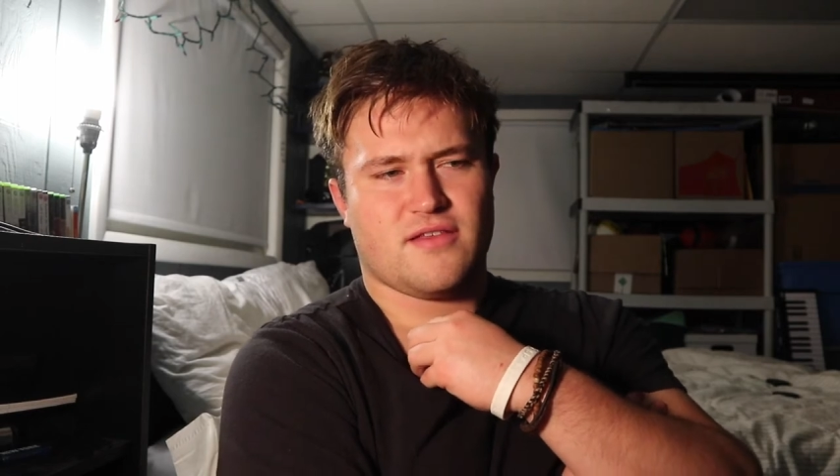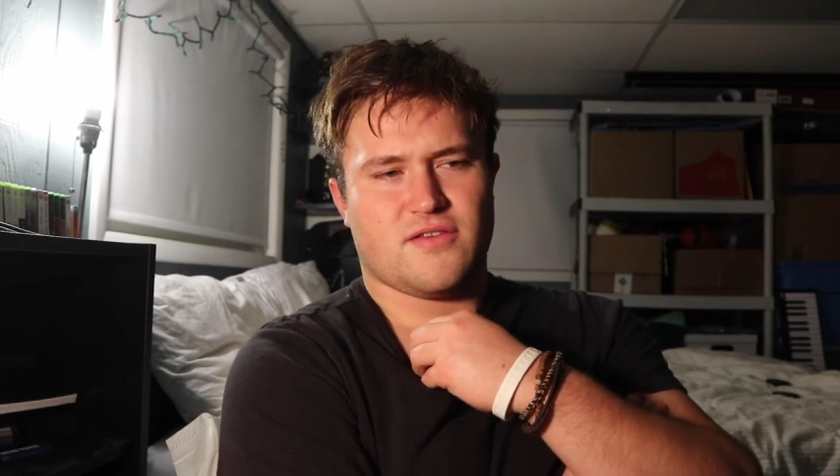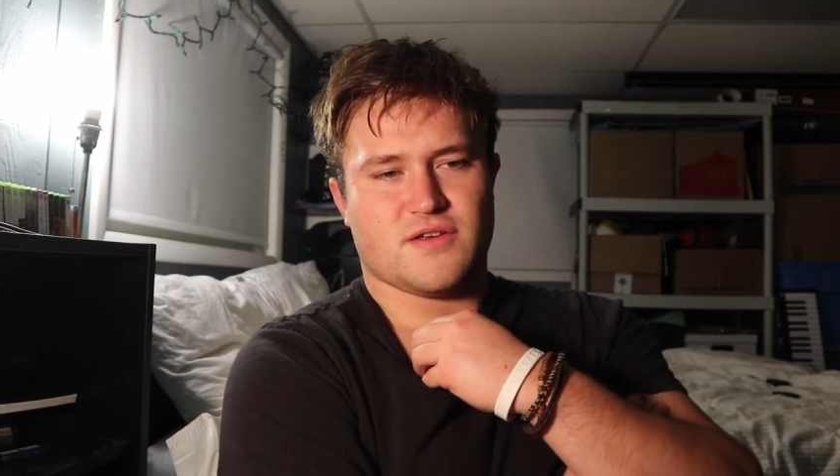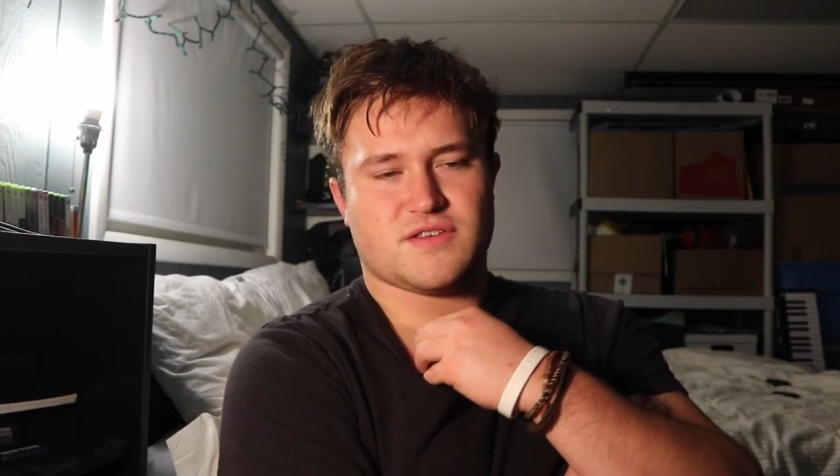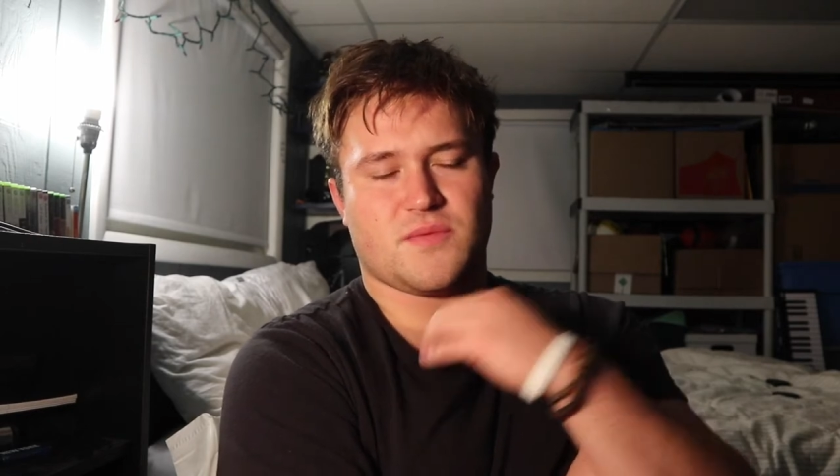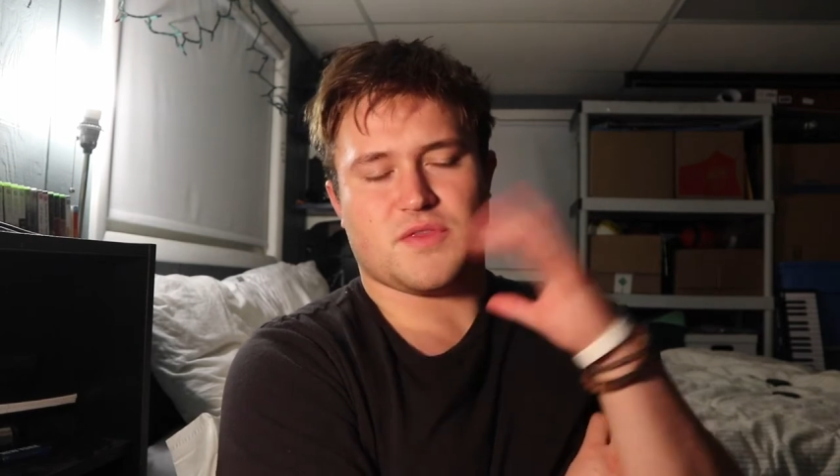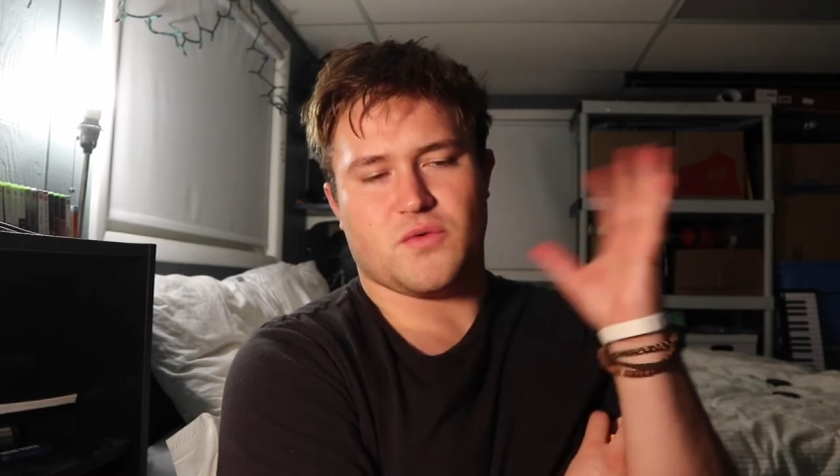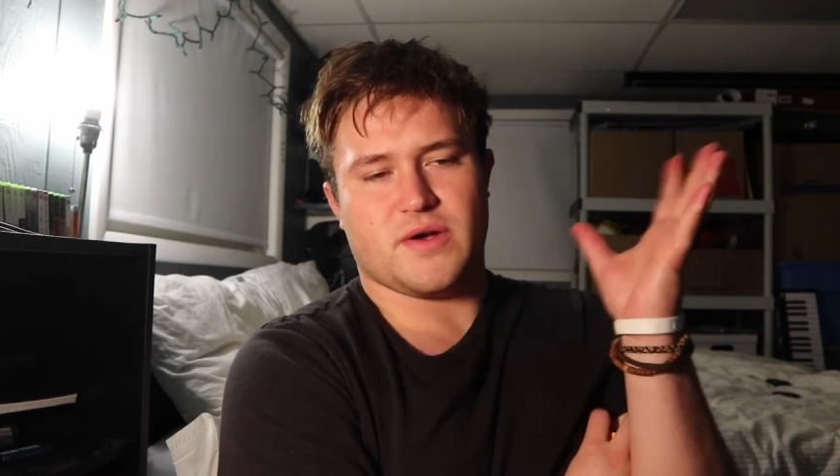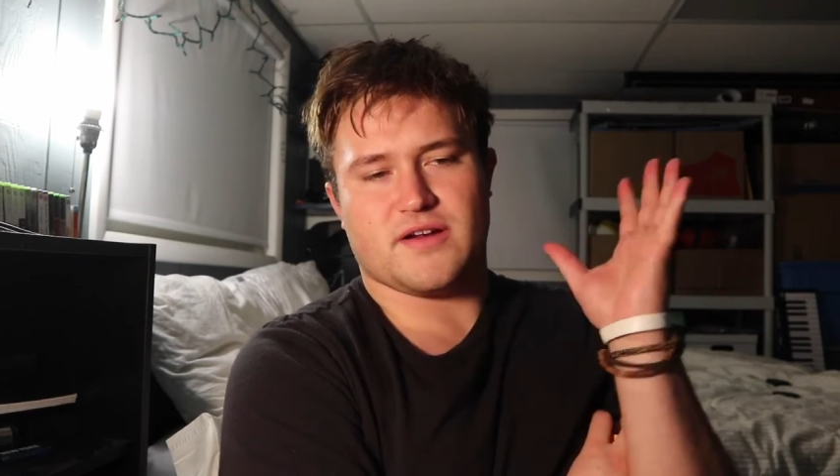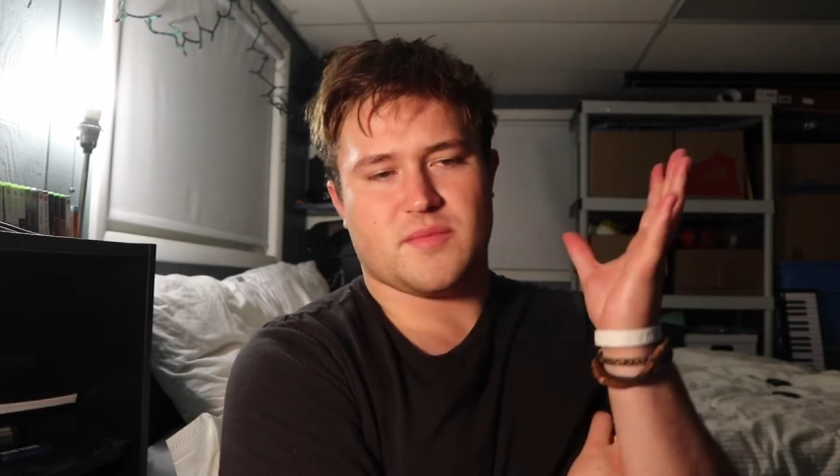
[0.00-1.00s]
there's something
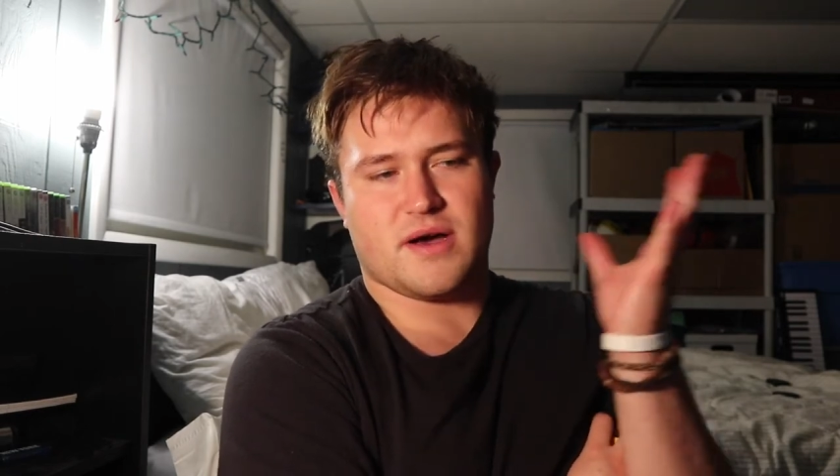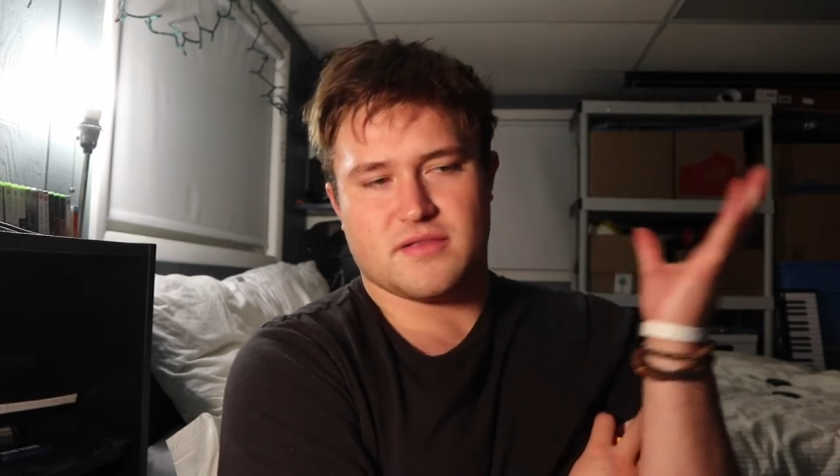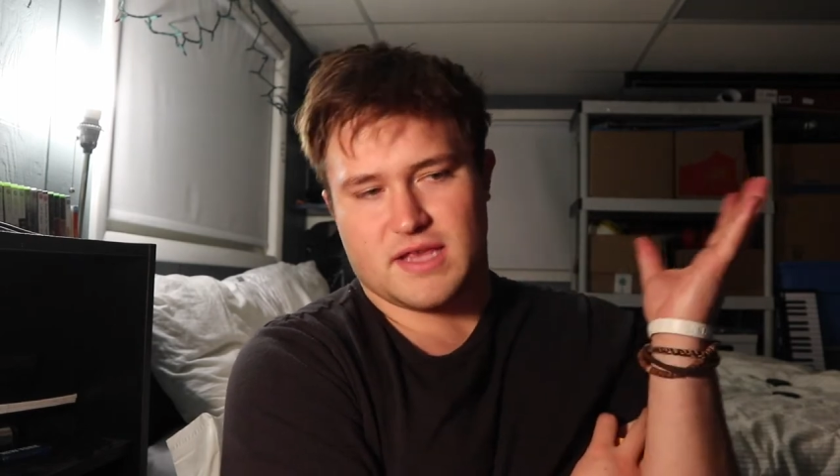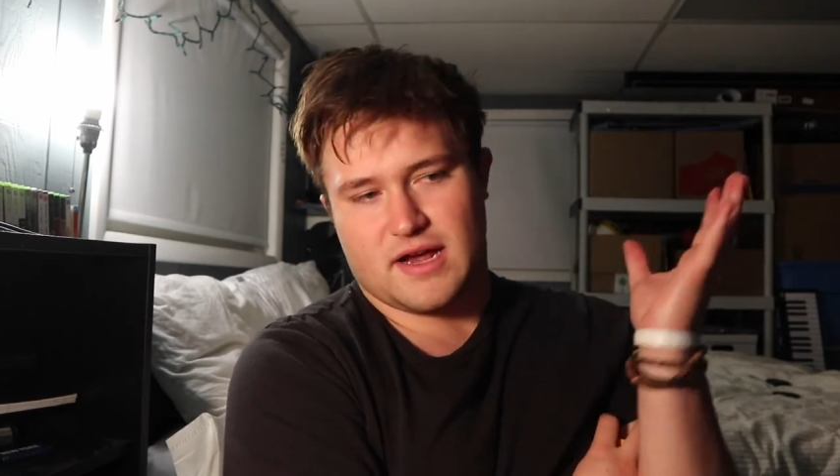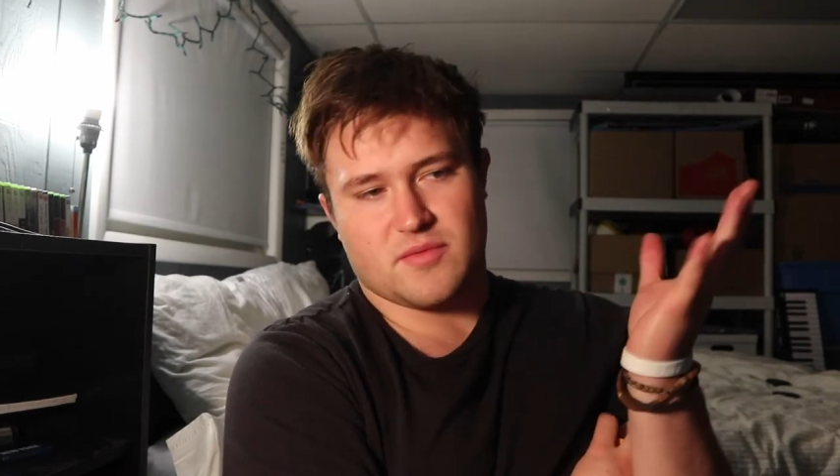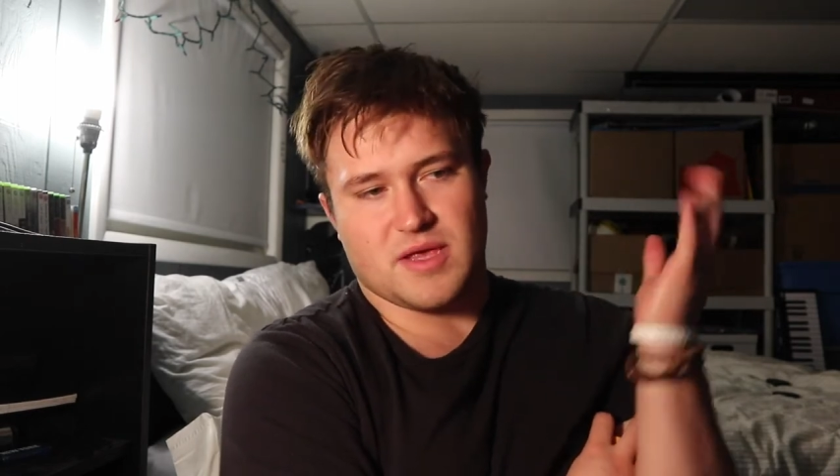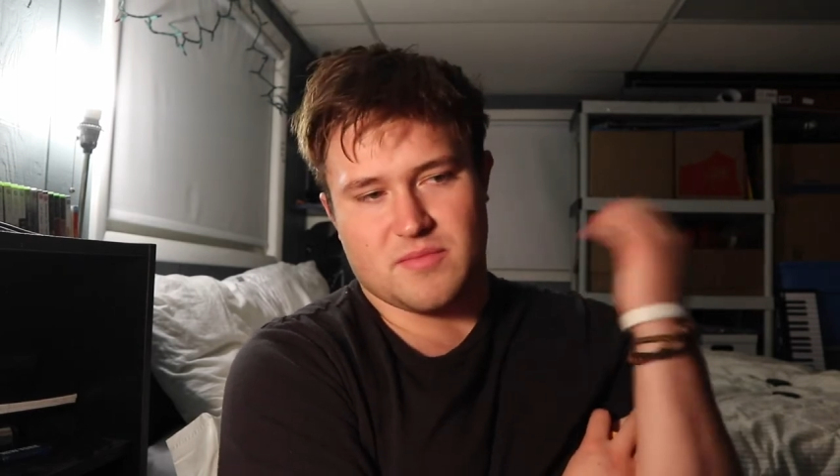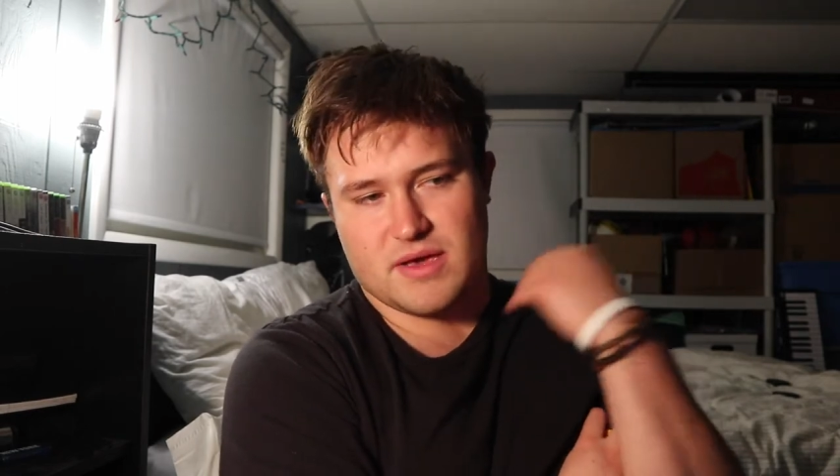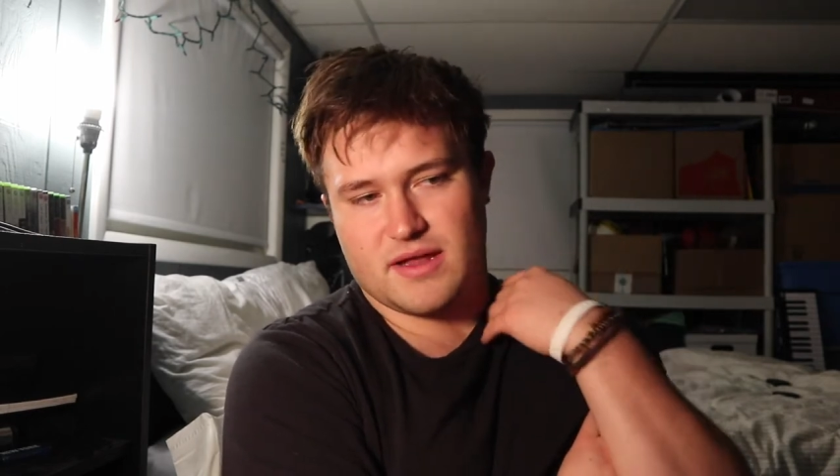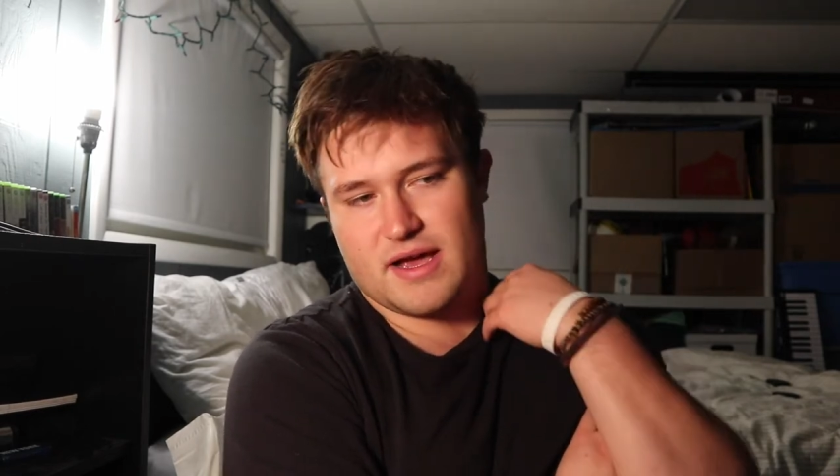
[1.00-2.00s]
weird about the
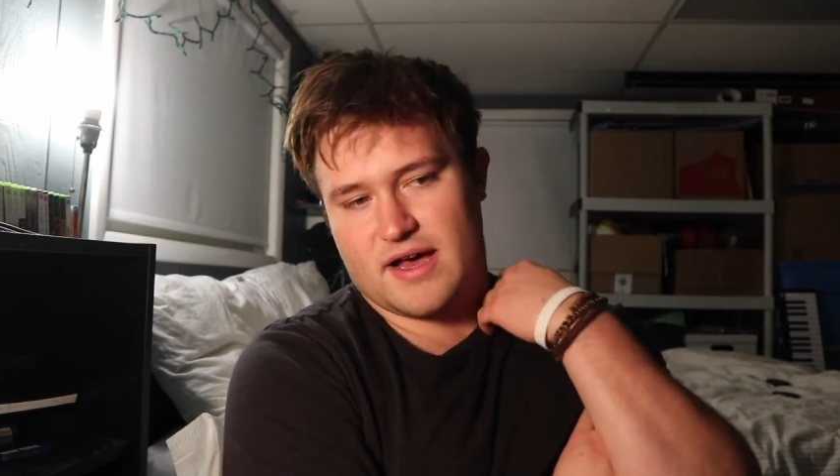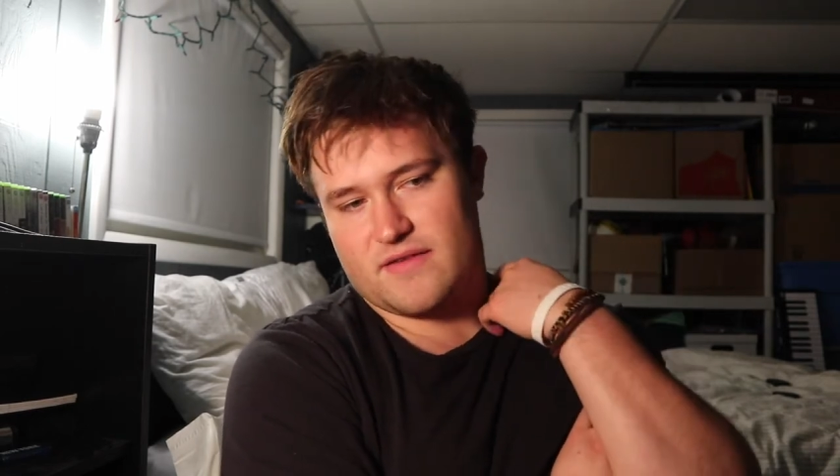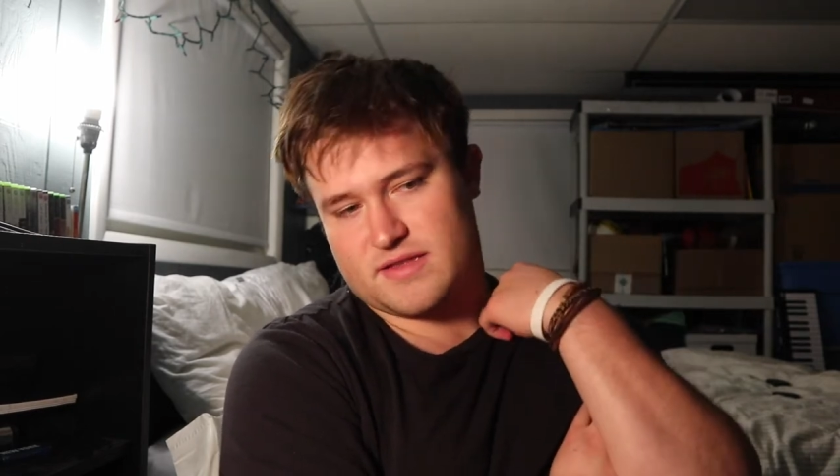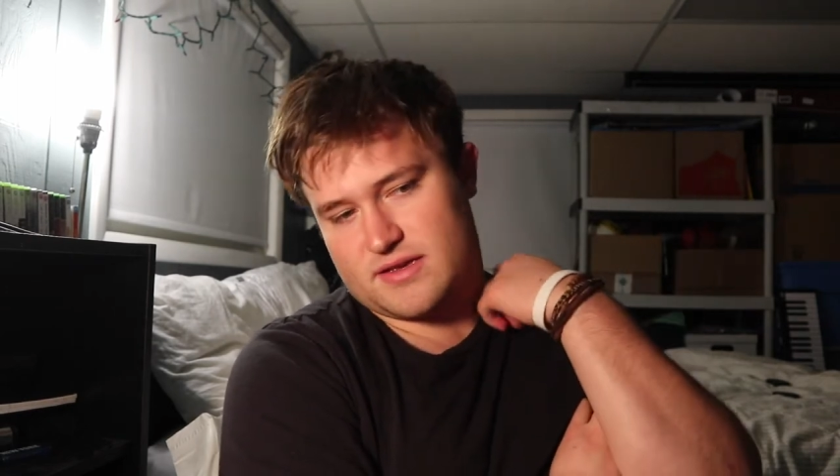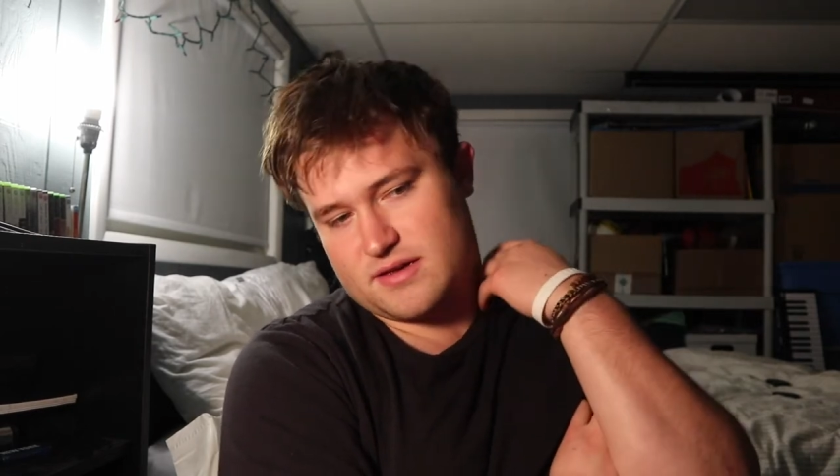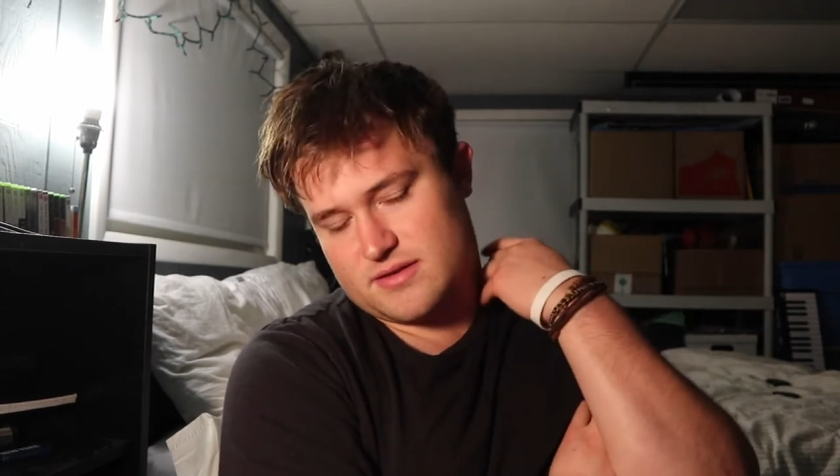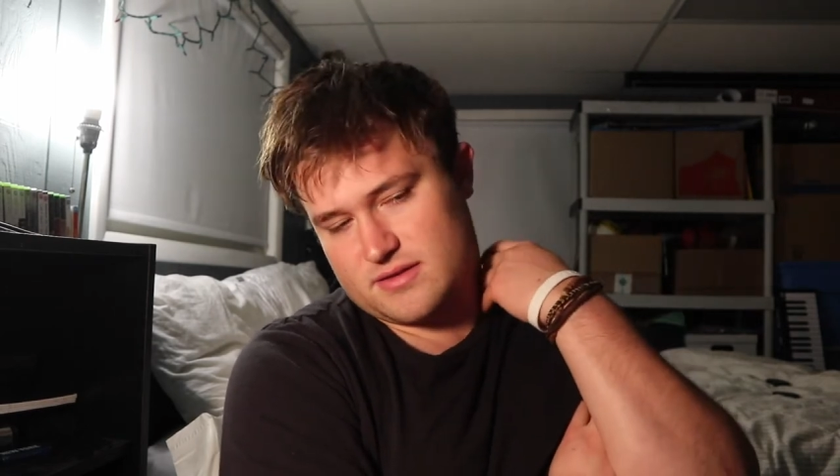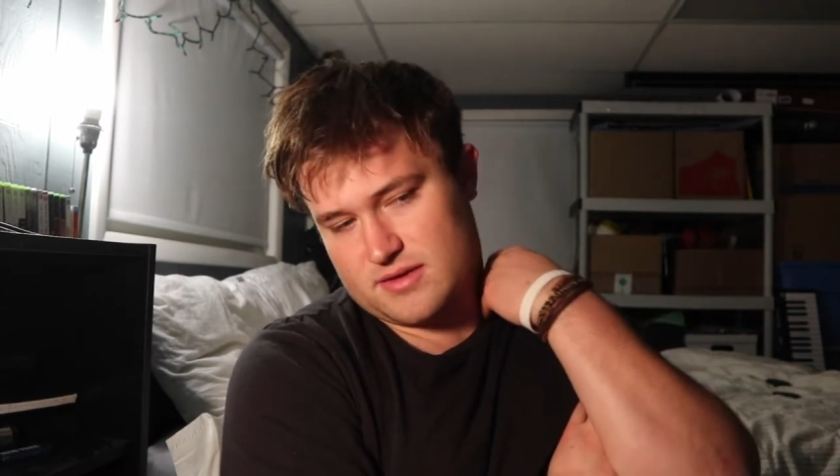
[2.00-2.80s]
Airbnb and I have to